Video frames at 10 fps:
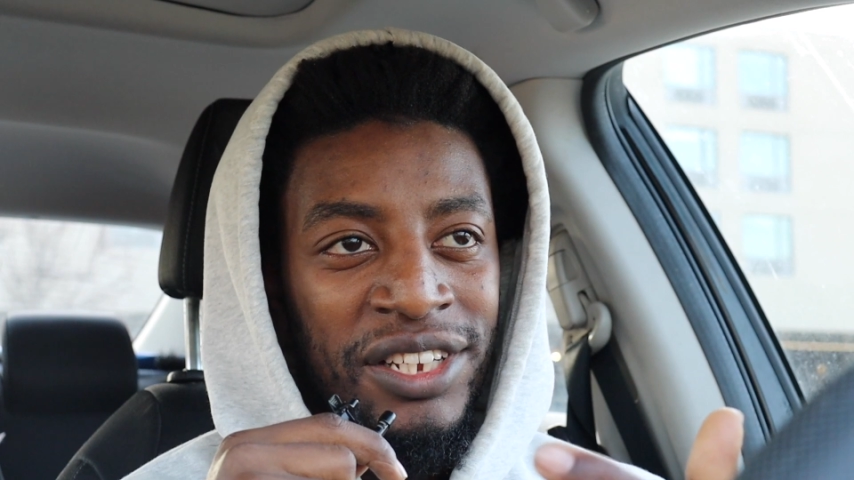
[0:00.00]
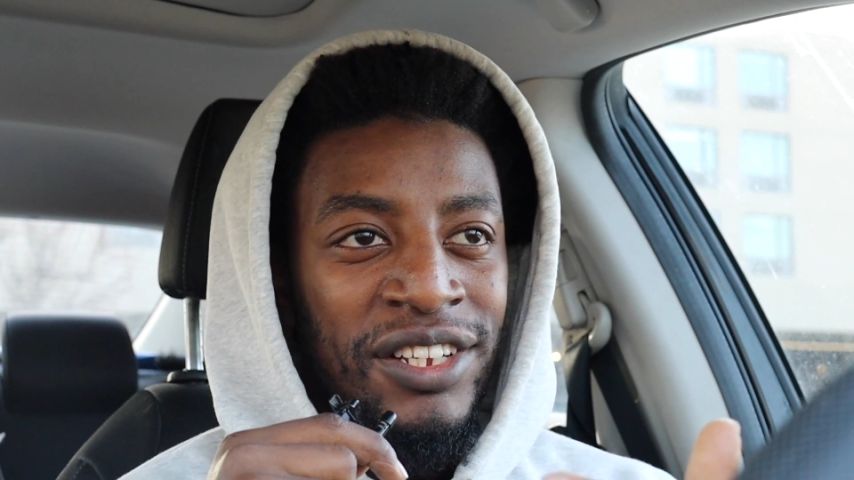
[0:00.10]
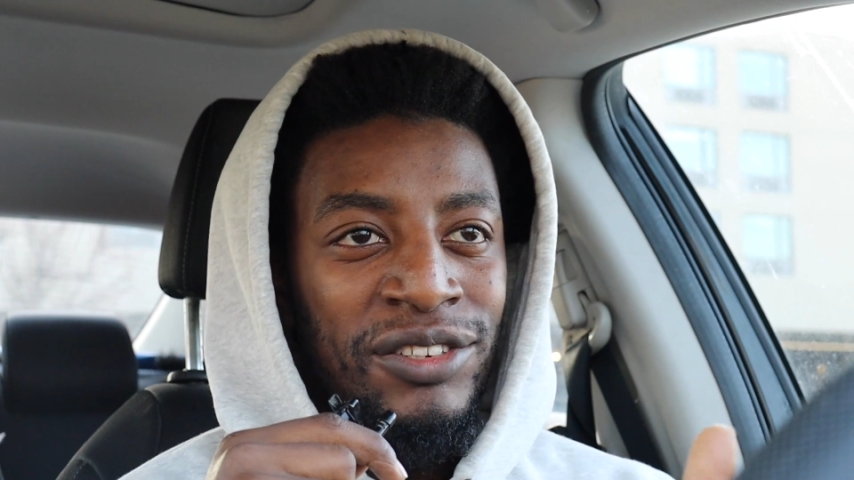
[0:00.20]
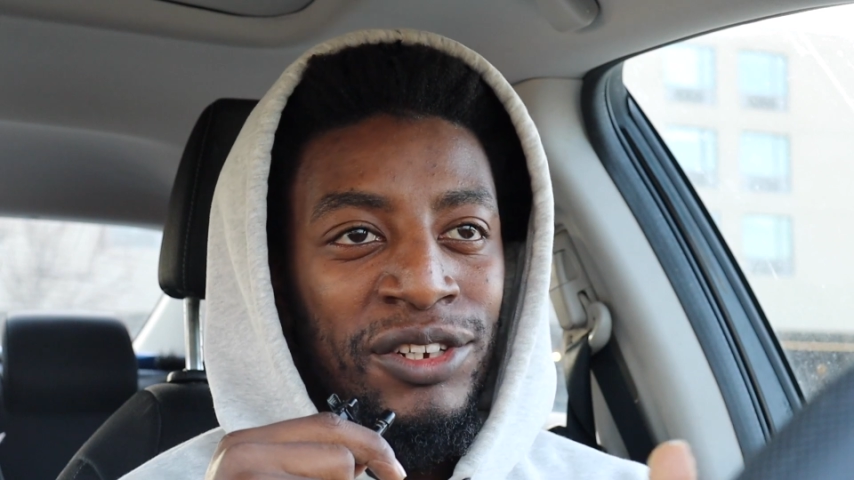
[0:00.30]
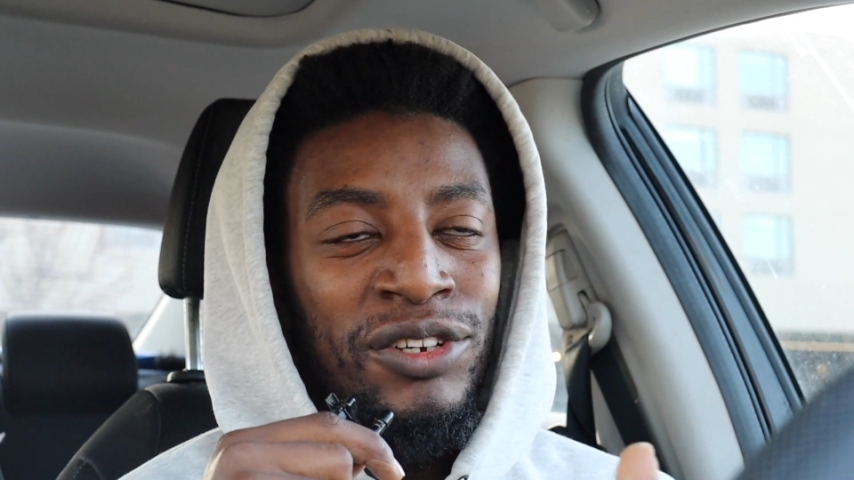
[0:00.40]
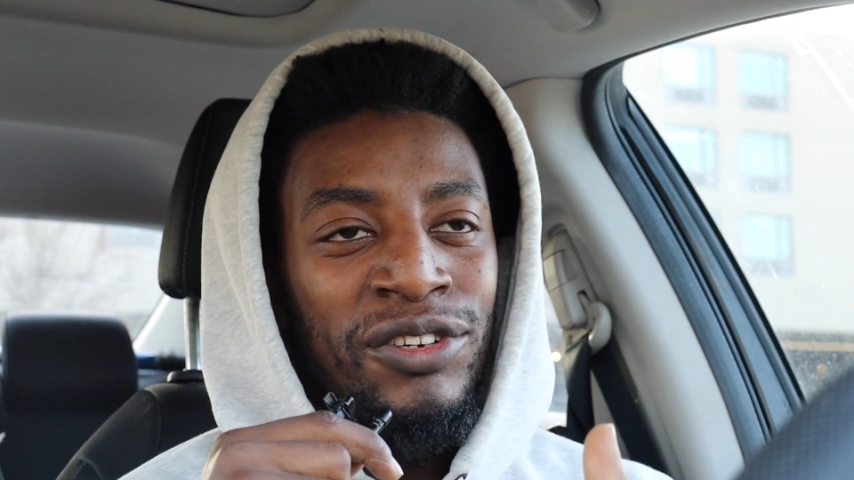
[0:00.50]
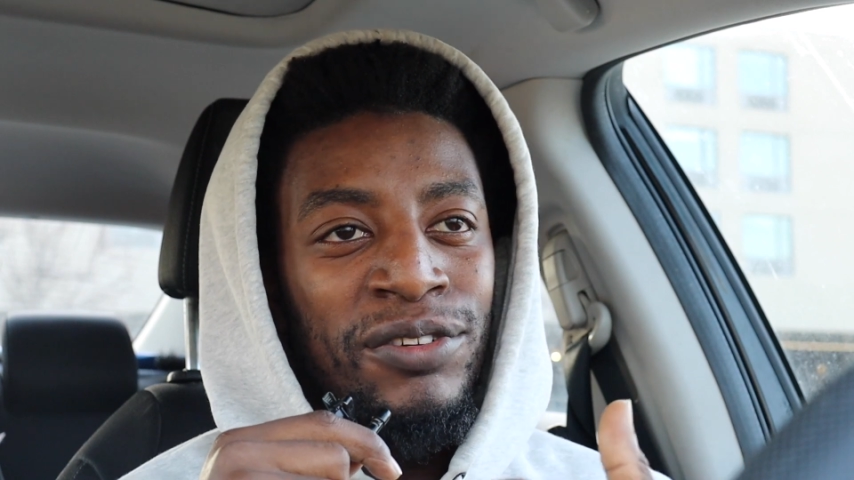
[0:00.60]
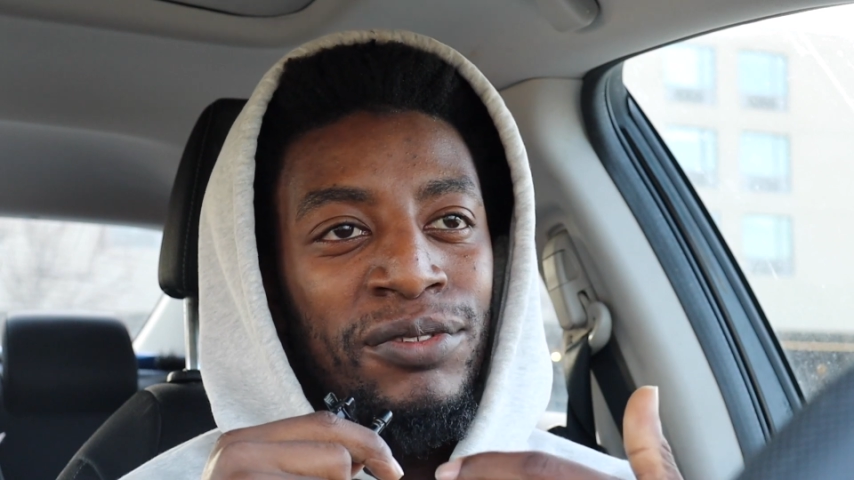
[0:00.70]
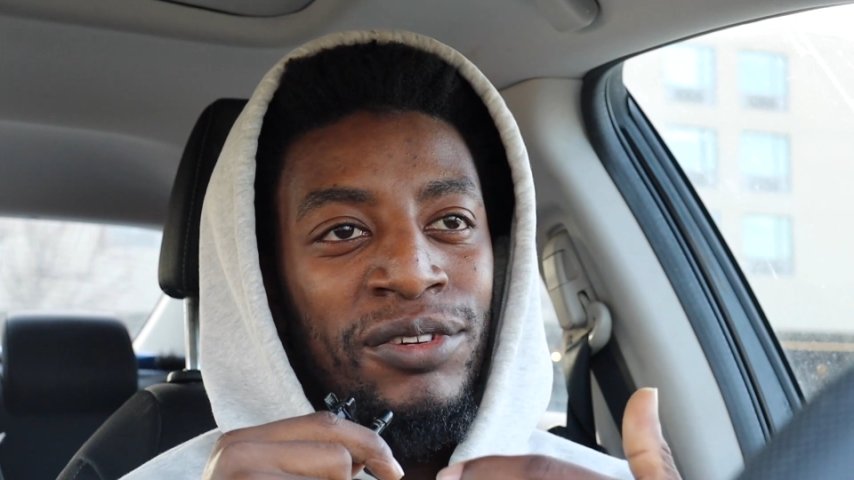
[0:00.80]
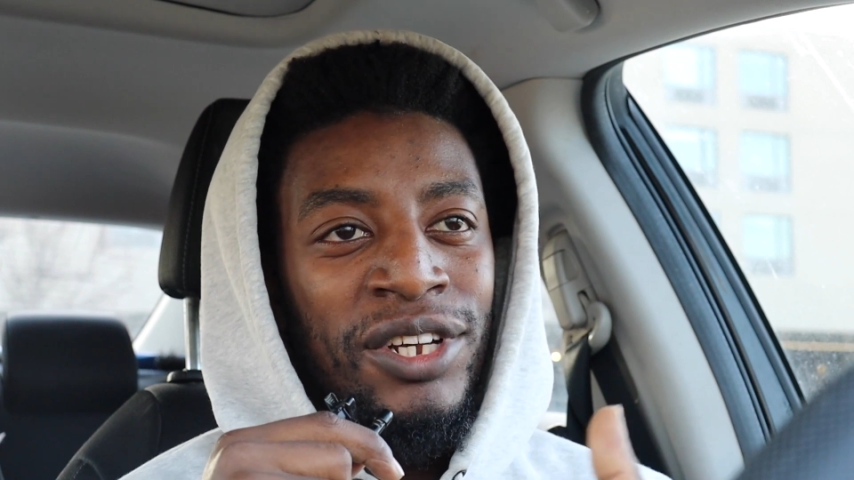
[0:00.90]
So in
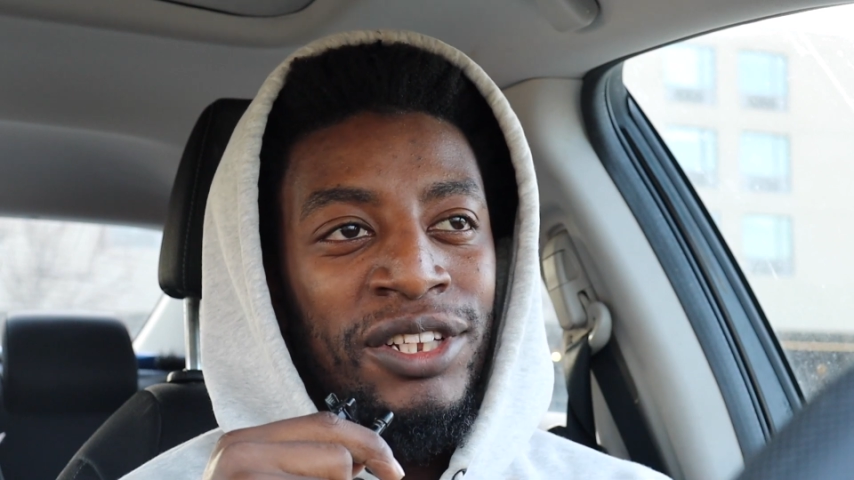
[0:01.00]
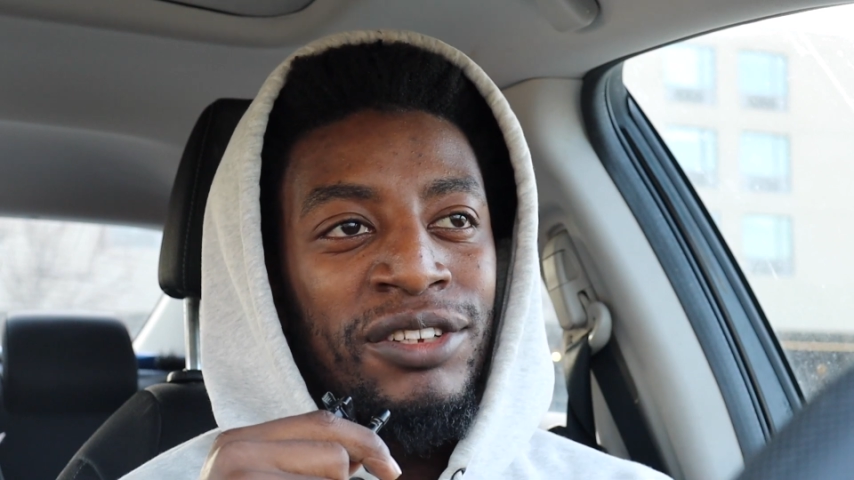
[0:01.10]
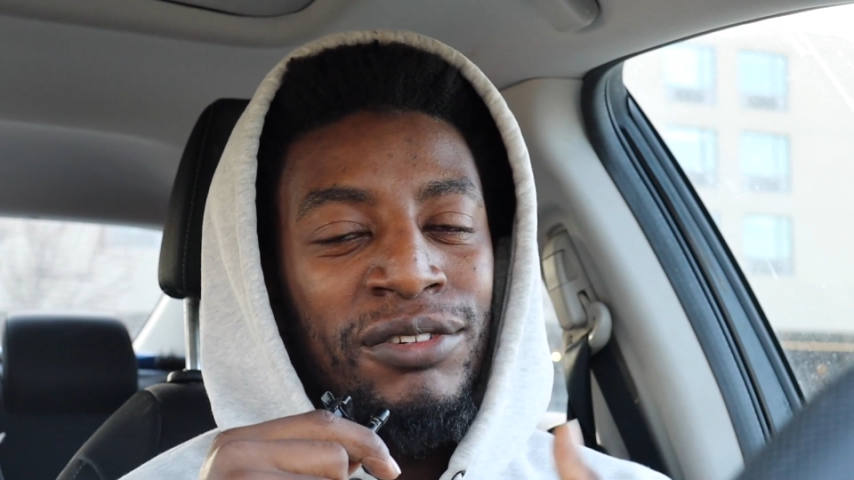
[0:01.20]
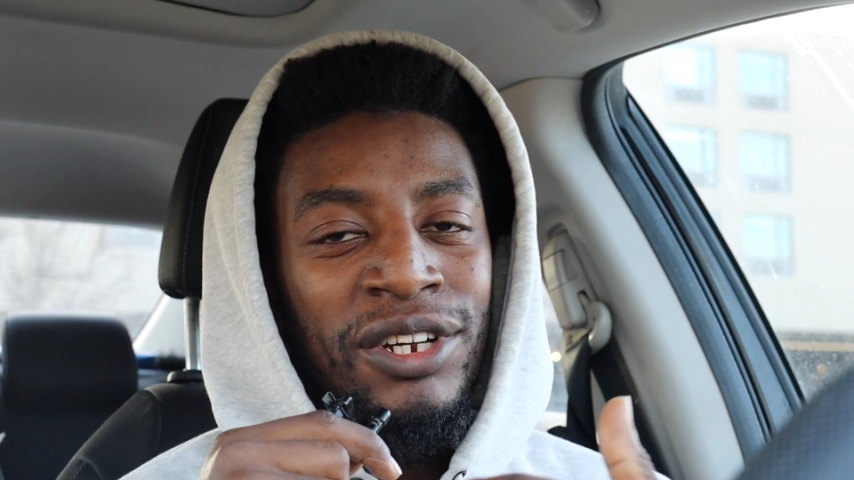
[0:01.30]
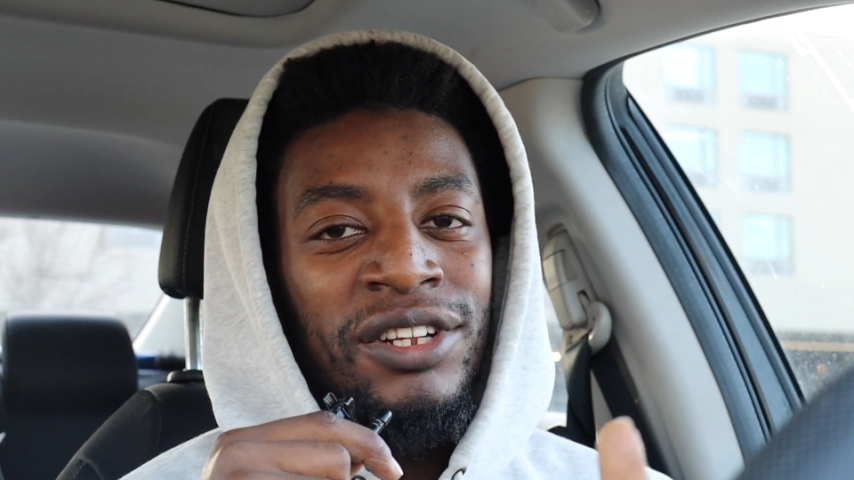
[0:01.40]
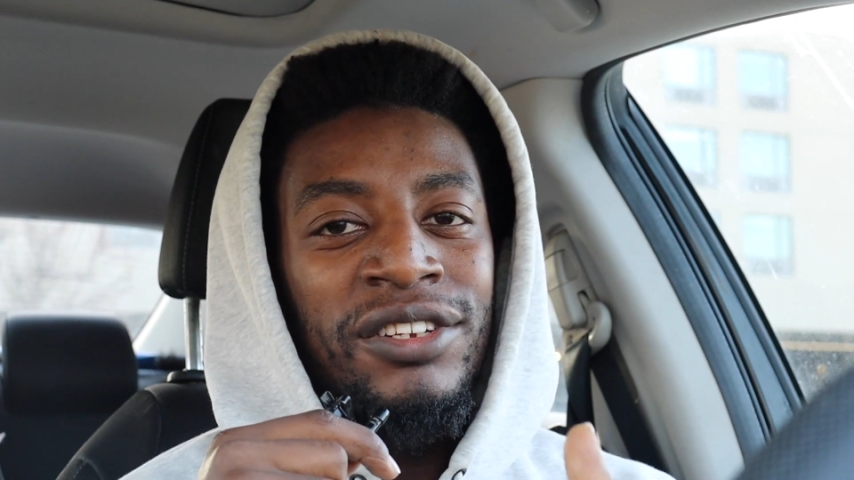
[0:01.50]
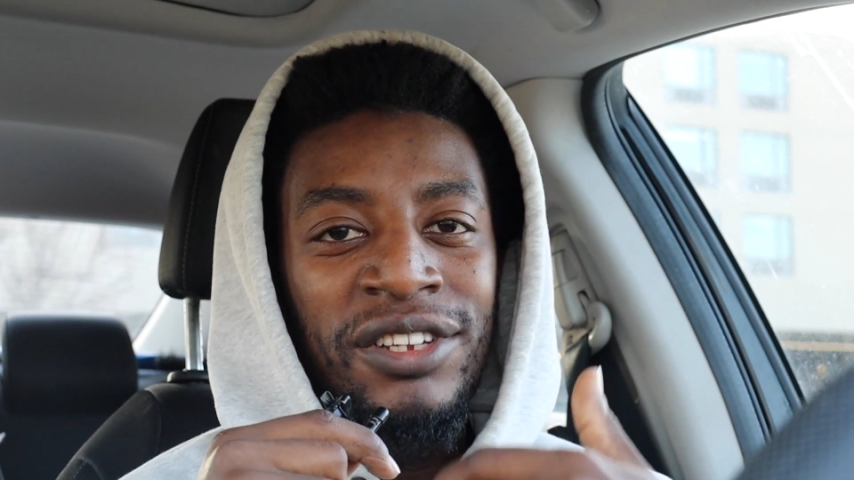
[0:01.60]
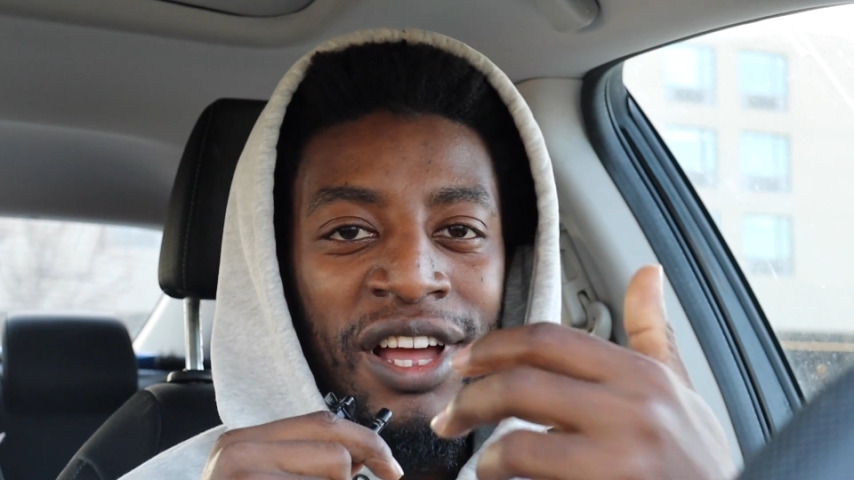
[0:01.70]
order for like the